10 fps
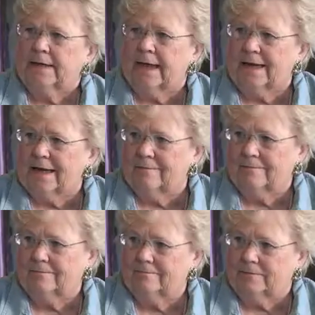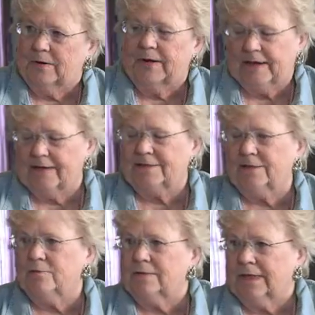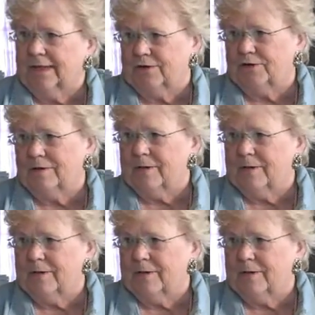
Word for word: Katie, can I see you in the kitchen a